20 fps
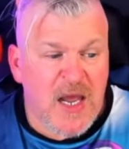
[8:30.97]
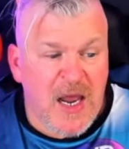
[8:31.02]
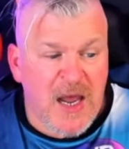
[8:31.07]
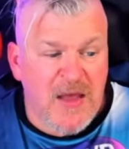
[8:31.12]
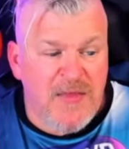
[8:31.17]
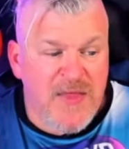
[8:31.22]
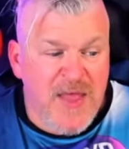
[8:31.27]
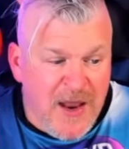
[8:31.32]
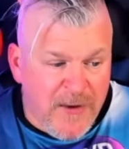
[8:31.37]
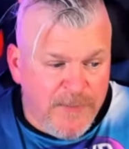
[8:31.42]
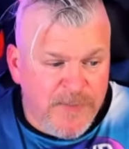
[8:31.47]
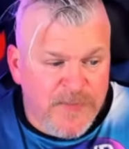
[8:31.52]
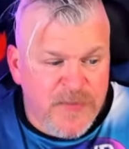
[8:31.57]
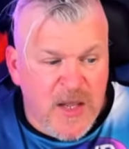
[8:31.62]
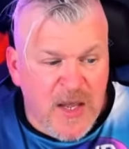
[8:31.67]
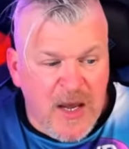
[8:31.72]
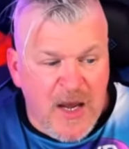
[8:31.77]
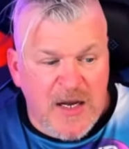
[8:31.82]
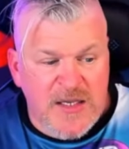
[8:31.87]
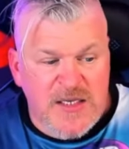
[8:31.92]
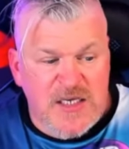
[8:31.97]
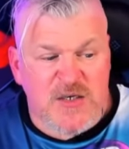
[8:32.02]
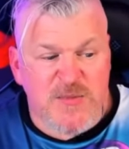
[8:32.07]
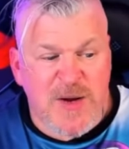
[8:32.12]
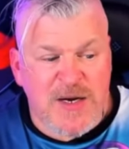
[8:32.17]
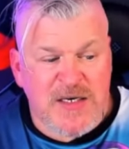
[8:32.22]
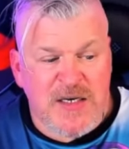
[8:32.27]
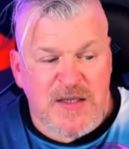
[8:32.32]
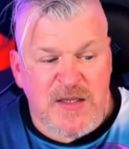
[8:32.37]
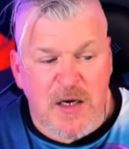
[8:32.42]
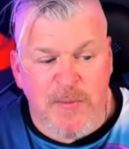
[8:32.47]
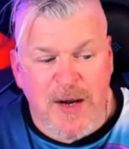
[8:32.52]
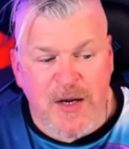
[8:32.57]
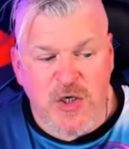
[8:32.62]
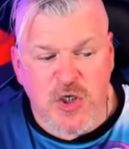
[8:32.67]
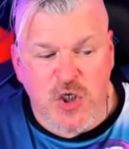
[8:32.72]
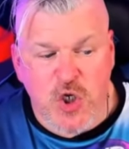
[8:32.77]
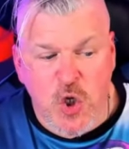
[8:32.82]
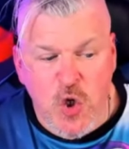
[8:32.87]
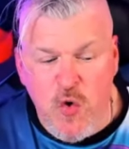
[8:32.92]
And then uh, it's expected that
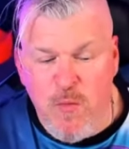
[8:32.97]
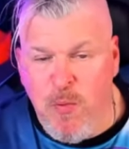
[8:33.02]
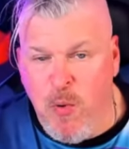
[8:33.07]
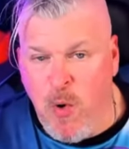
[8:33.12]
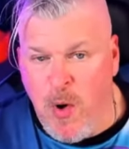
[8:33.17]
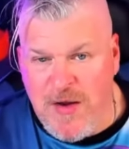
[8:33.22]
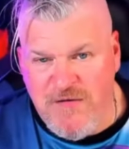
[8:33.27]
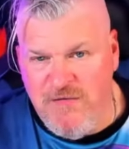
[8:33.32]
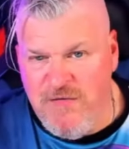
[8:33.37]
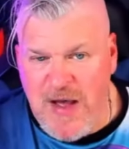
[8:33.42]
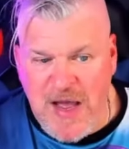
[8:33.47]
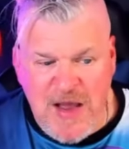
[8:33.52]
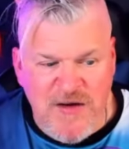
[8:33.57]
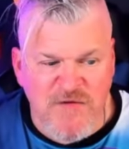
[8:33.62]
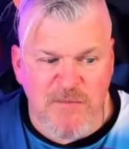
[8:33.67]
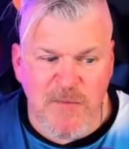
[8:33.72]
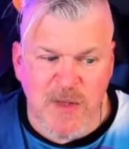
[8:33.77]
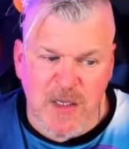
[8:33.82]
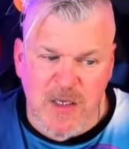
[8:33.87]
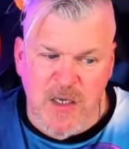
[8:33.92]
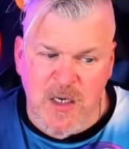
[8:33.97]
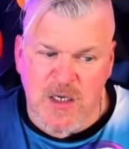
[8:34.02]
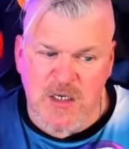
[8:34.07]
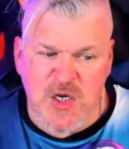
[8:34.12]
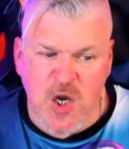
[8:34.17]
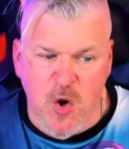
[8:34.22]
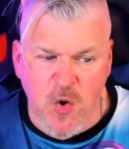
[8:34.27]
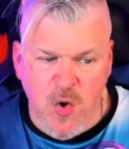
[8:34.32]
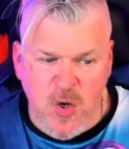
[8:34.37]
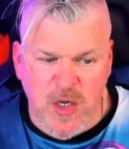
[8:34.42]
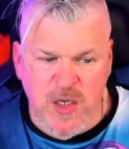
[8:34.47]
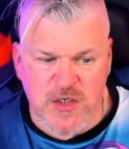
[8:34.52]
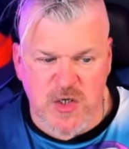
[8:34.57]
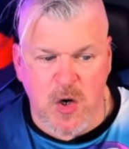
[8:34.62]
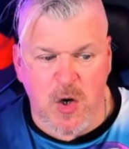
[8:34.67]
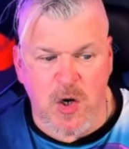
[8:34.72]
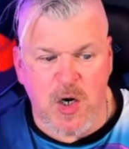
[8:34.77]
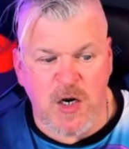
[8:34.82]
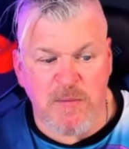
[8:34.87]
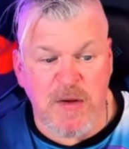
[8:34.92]
about two point five million tokens
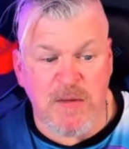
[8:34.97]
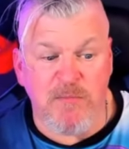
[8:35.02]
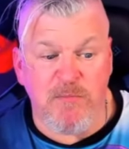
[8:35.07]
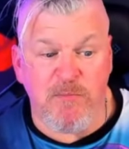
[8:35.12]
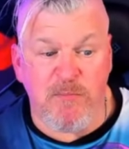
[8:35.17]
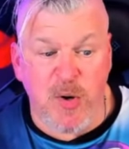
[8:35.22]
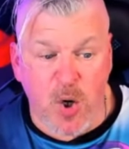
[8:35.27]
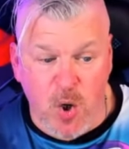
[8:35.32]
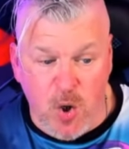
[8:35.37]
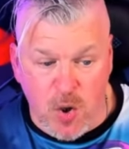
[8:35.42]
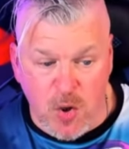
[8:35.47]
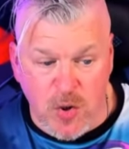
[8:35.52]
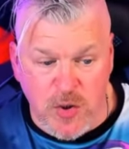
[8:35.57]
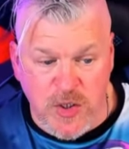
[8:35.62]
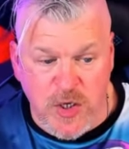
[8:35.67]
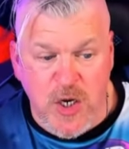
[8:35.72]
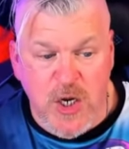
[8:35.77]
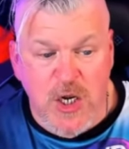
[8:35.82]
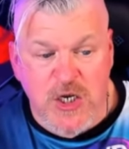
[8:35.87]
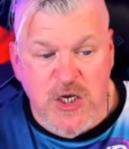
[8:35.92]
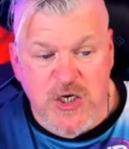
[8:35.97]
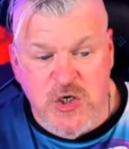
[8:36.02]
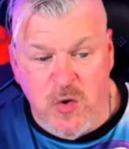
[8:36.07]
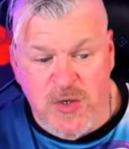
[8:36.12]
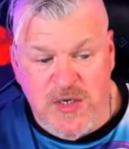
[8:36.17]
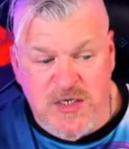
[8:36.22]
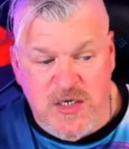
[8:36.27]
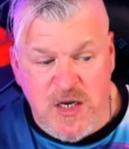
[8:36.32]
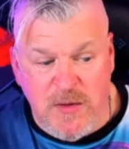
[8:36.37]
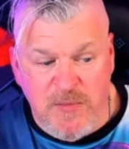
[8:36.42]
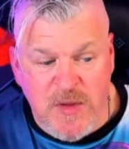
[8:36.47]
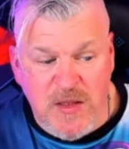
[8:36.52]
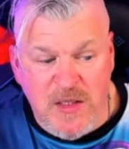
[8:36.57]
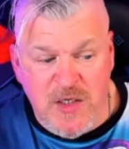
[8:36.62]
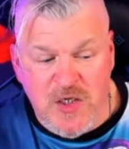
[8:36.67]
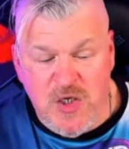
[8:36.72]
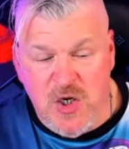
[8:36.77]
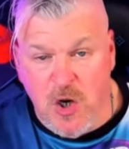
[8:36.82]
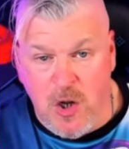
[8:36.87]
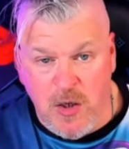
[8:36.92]
are going to be burned during something
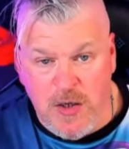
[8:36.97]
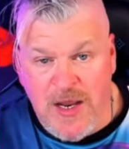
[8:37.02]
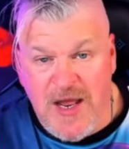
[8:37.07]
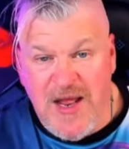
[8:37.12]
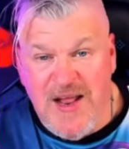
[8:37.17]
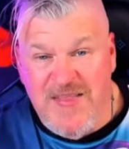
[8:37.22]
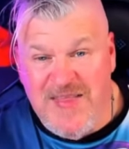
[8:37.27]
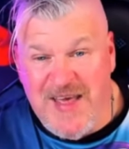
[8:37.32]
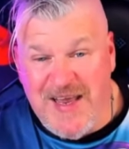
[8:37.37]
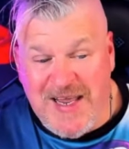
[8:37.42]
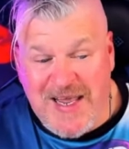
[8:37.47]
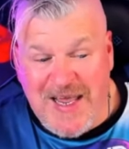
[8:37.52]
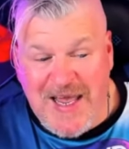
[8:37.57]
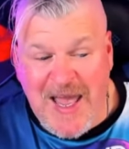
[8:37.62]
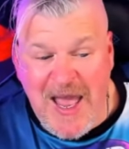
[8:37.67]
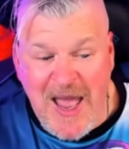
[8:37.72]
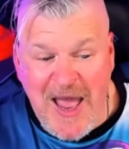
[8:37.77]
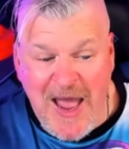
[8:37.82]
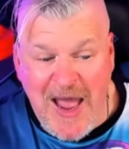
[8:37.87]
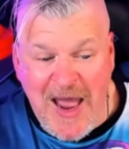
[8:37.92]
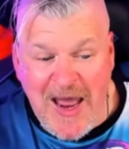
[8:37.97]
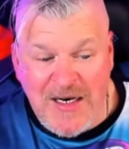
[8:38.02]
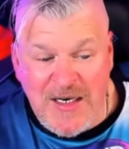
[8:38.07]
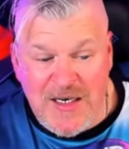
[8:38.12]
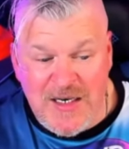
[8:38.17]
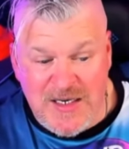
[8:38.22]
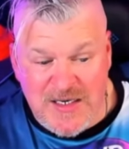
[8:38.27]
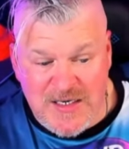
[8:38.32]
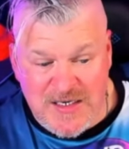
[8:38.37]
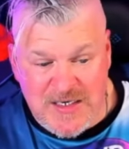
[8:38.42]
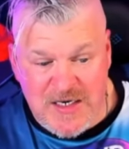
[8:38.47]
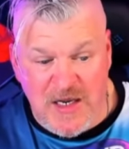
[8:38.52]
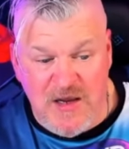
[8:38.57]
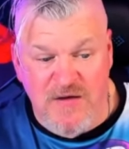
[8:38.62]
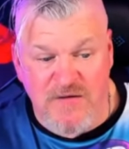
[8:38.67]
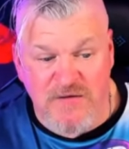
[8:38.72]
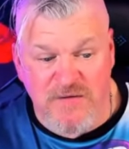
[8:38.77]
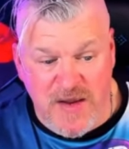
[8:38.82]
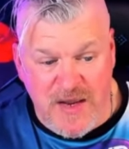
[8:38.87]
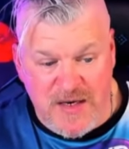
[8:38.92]
that's called the Catalyst
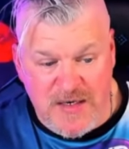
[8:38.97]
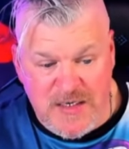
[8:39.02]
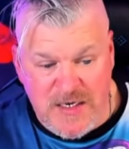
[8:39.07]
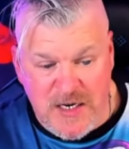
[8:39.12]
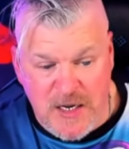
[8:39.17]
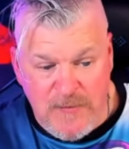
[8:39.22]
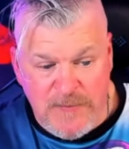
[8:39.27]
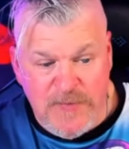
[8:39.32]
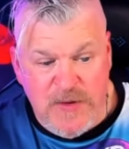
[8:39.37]
event.